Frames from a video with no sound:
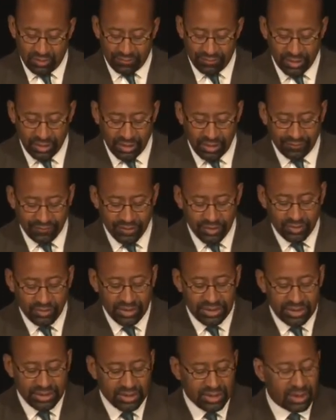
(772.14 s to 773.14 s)
Philadelphia's
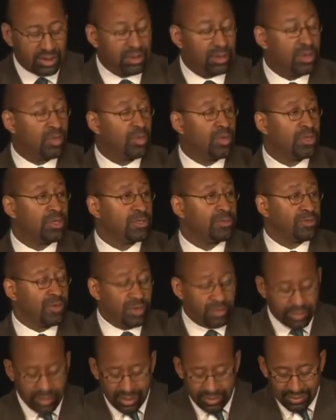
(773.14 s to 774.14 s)
Green City Clean Waters
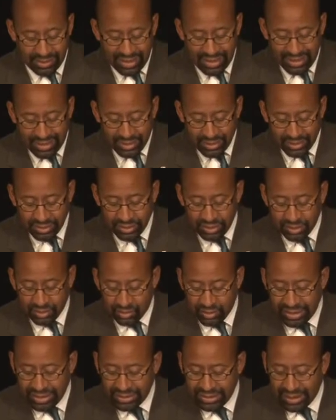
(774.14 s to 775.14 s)
program layers
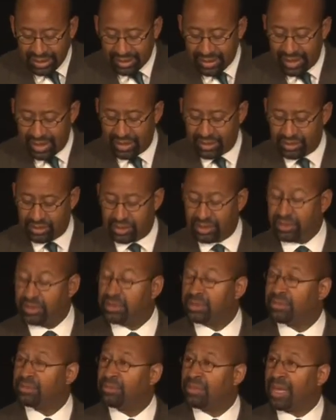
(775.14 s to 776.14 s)
green
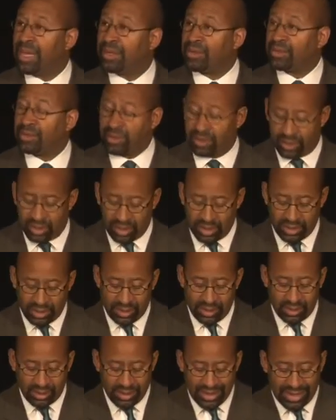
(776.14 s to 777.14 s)
technologies modeled
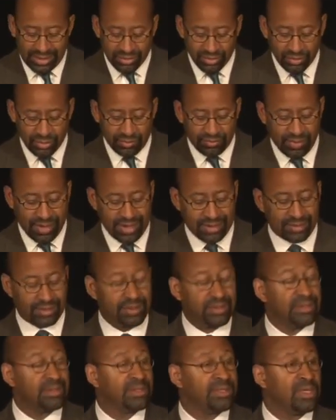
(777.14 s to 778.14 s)
on natural
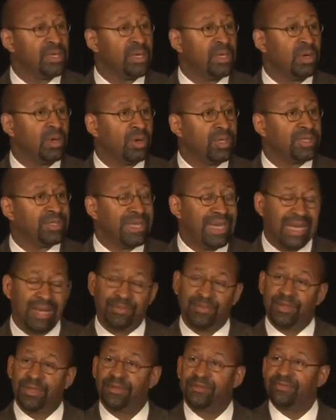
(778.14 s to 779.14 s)
practices on
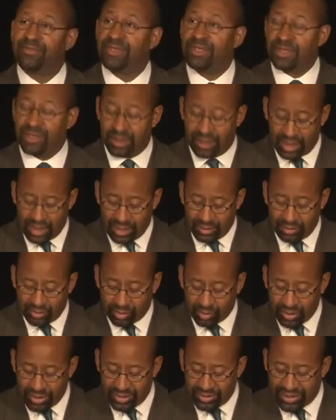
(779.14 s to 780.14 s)
top of our
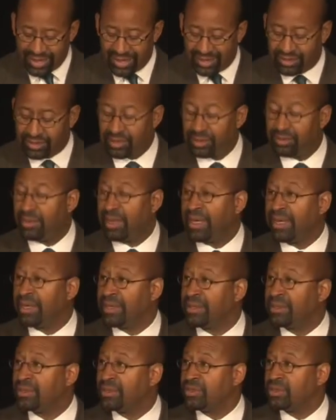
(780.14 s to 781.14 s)

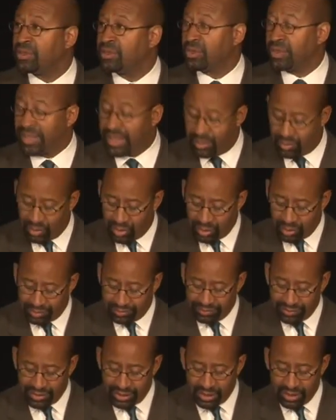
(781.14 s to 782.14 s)
3,000-mile sewer network.
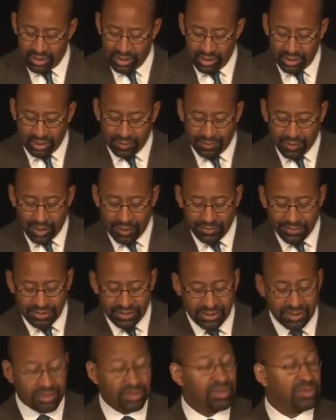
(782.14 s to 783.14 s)
The
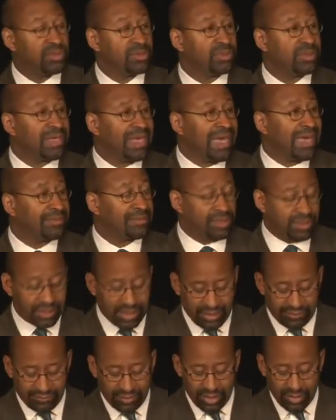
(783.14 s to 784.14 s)
purpose is to capture
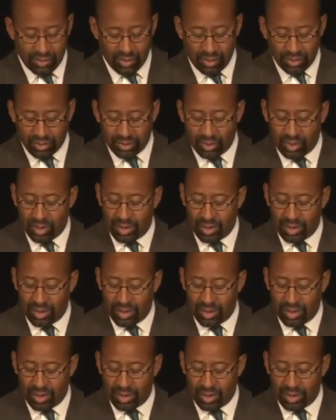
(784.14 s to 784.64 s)
that rainwater